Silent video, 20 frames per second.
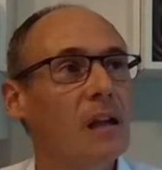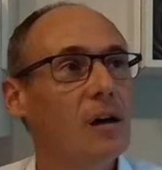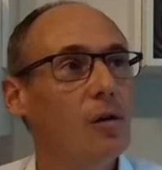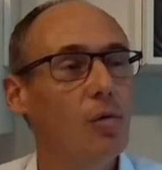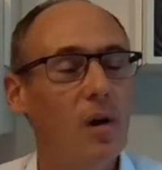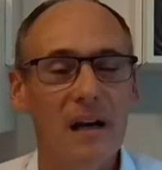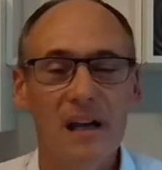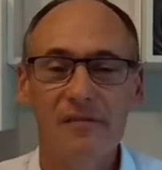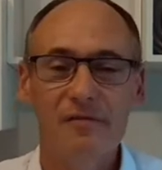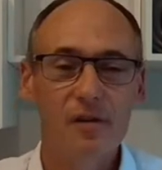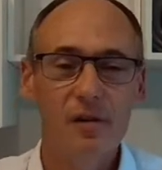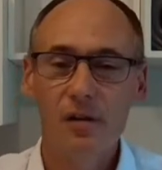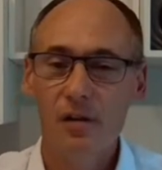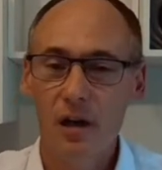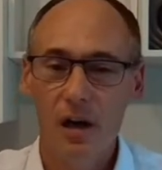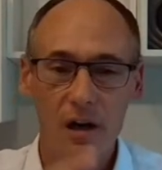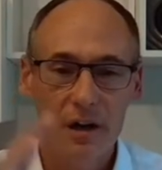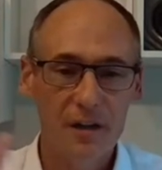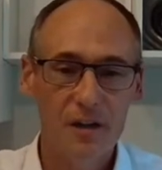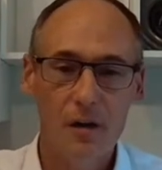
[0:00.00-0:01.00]
whatever
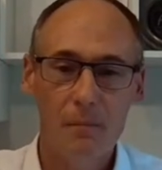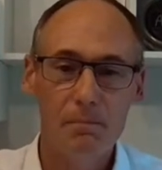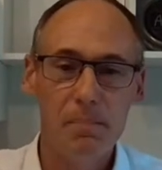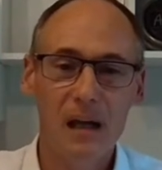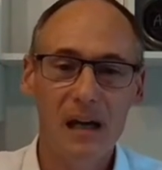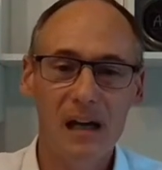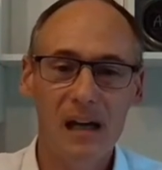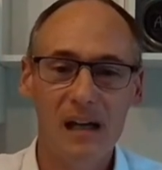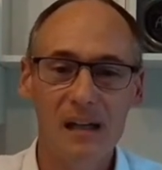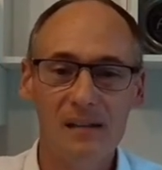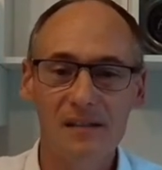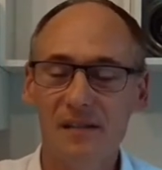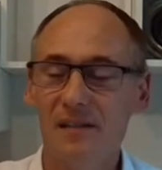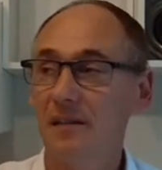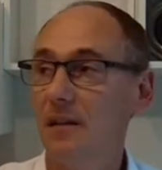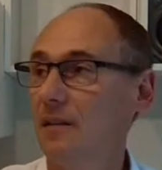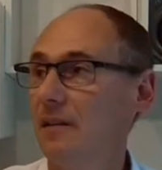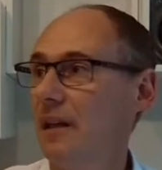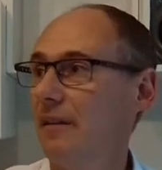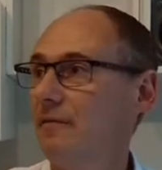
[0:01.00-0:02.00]
are your plans
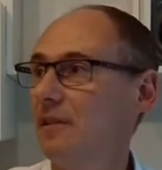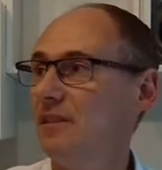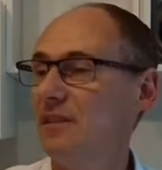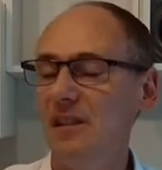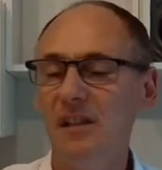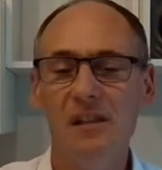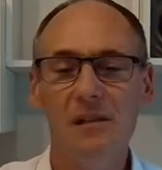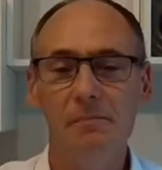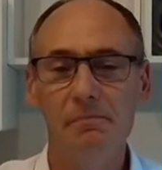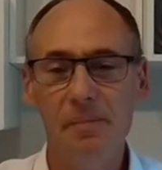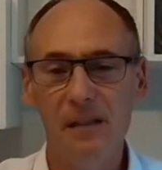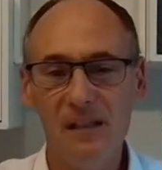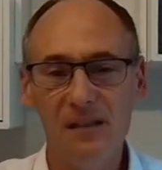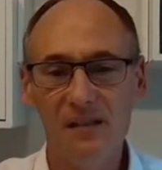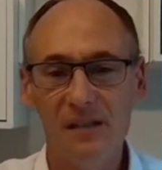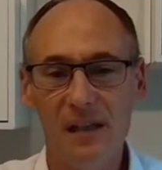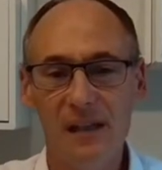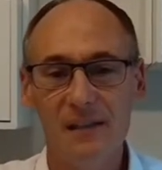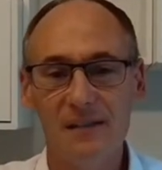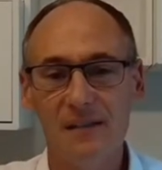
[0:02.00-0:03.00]
on everything in
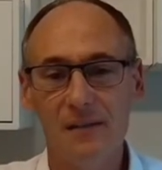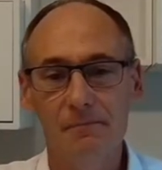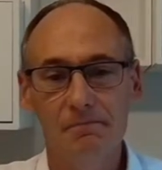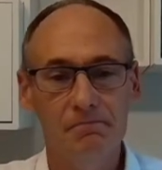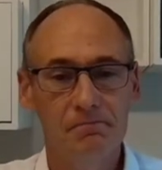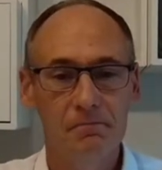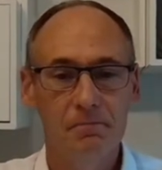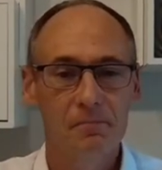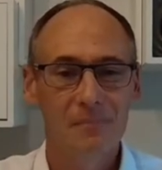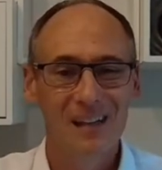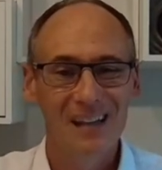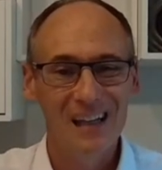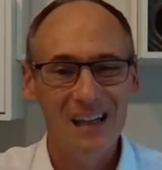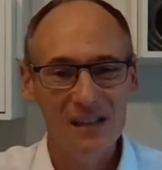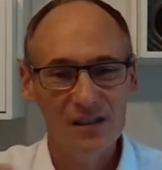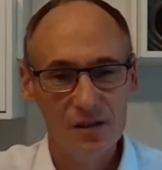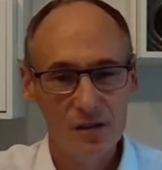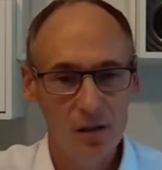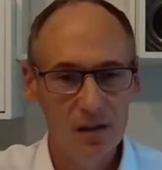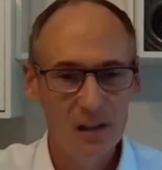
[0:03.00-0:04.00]
business,
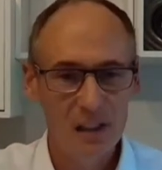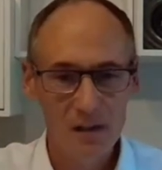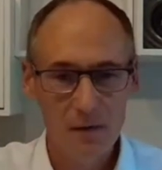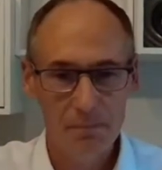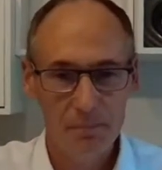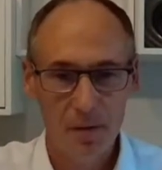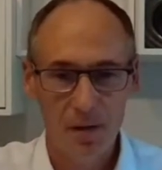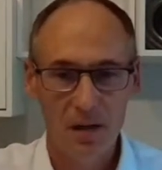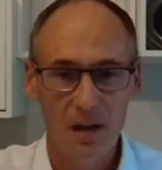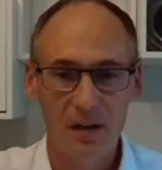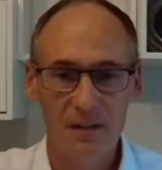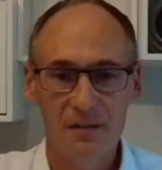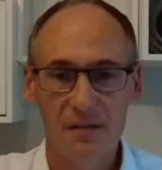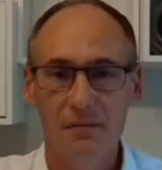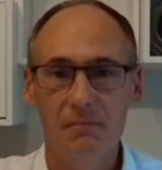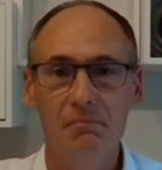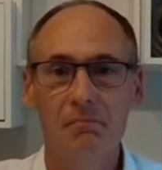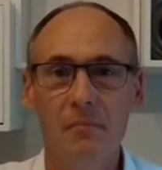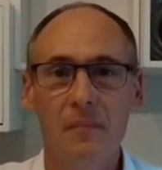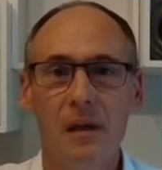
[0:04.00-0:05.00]
it's only a part
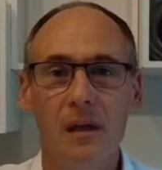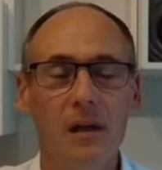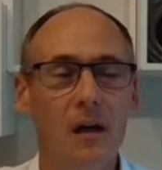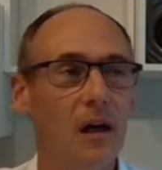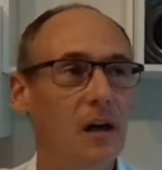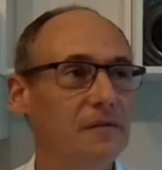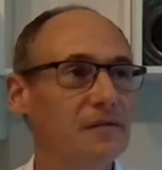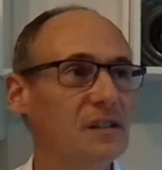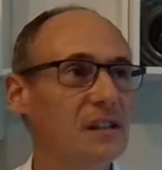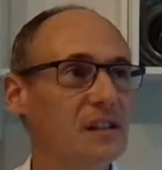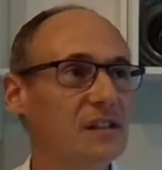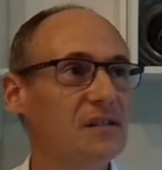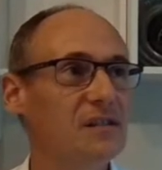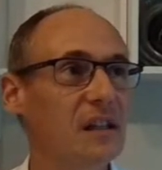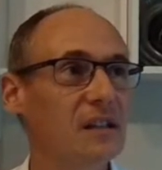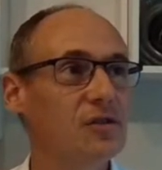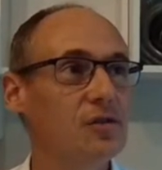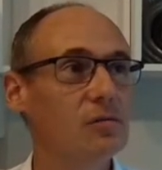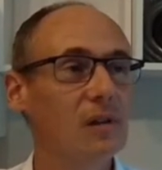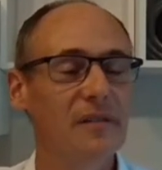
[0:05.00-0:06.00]
of things
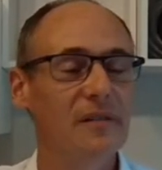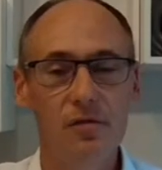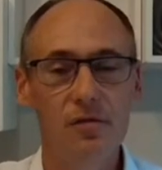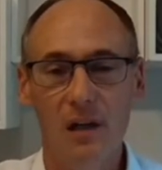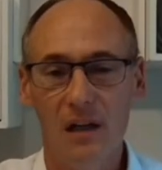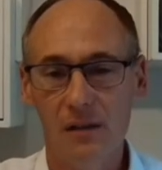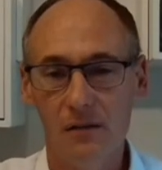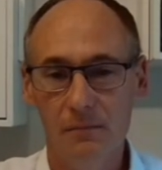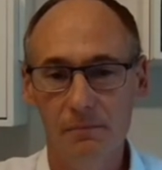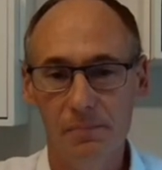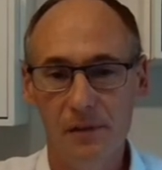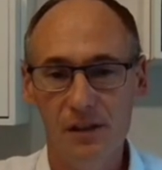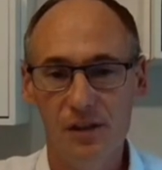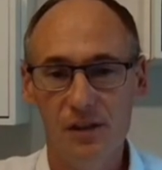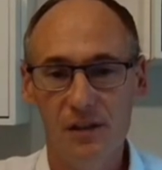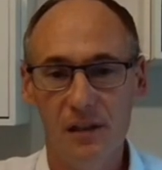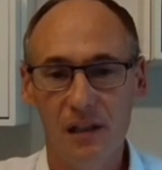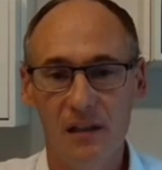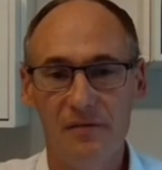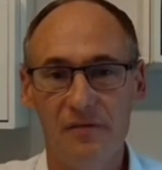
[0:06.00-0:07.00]
that you have to accomplish
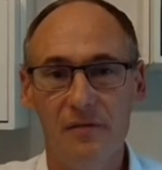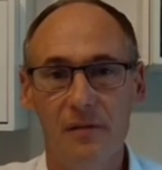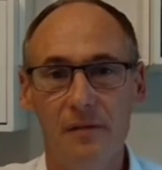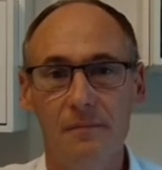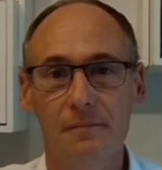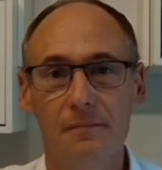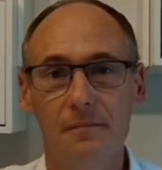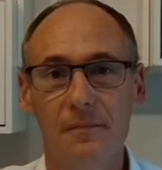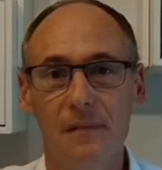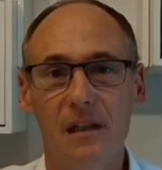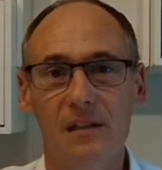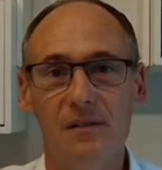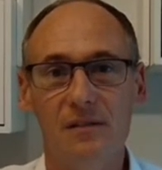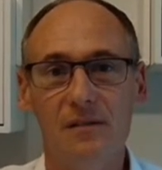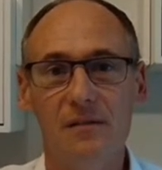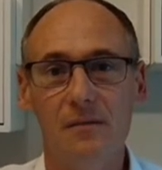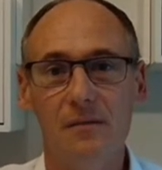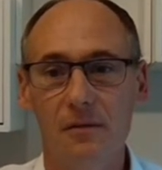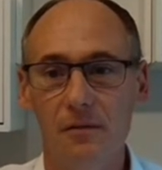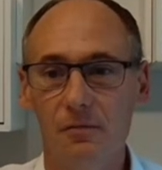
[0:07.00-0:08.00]
in life.
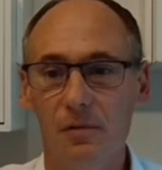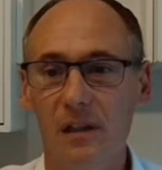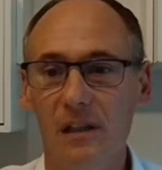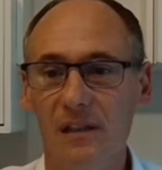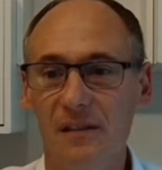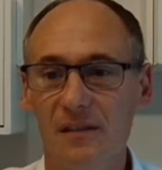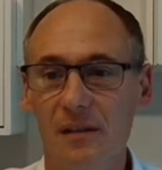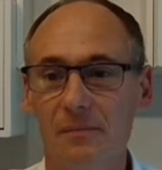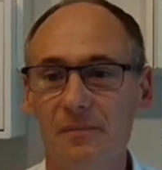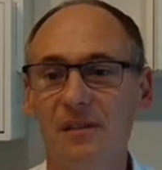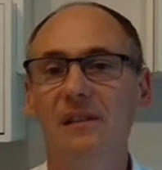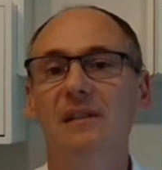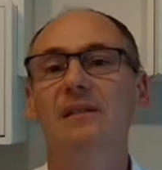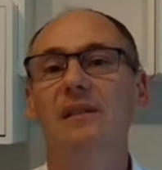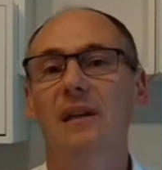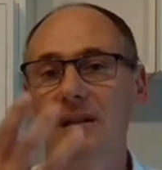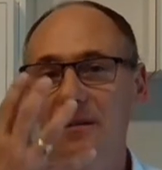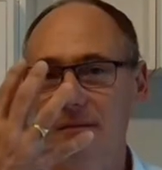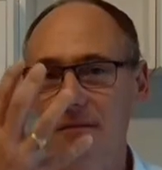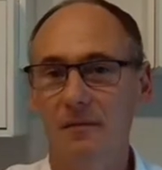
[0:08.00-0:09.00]
That's really something
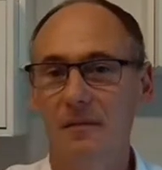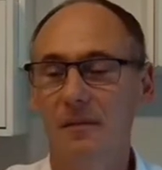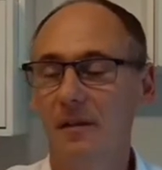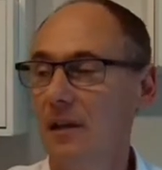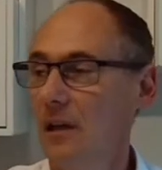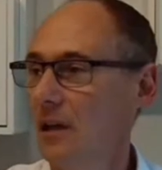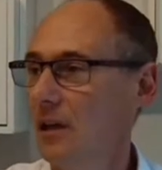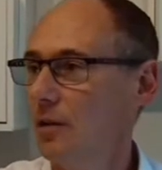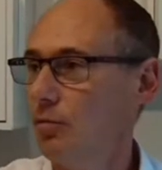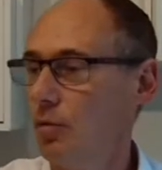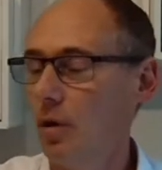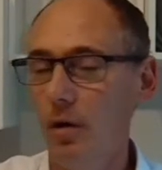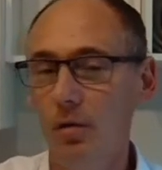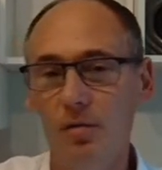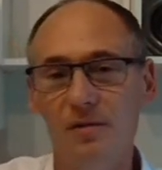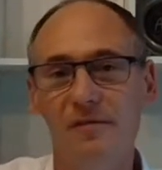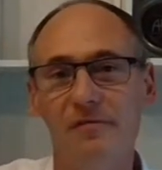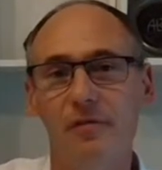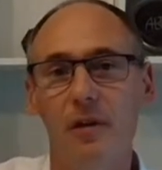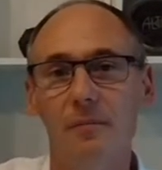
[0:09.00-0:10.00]
that
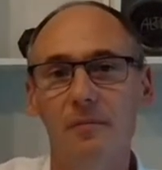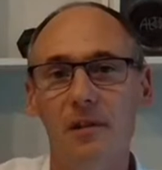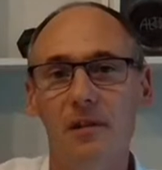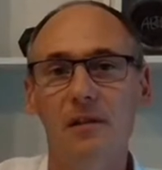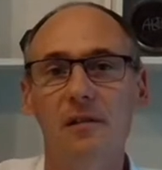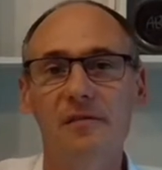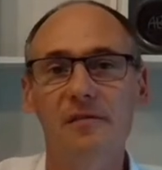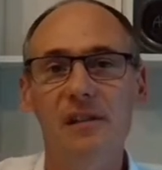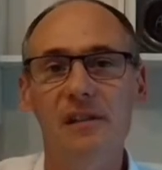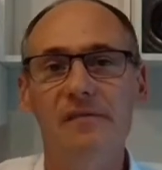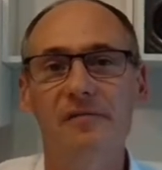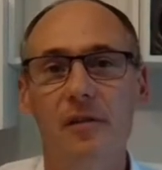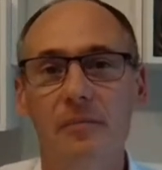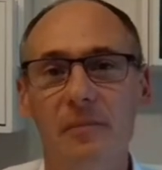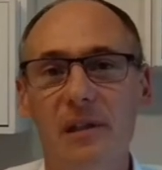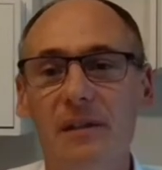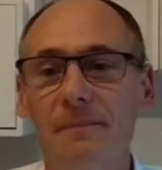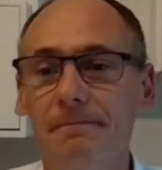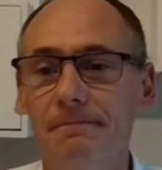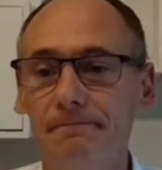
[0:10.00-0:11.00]
rose from the COVID for me.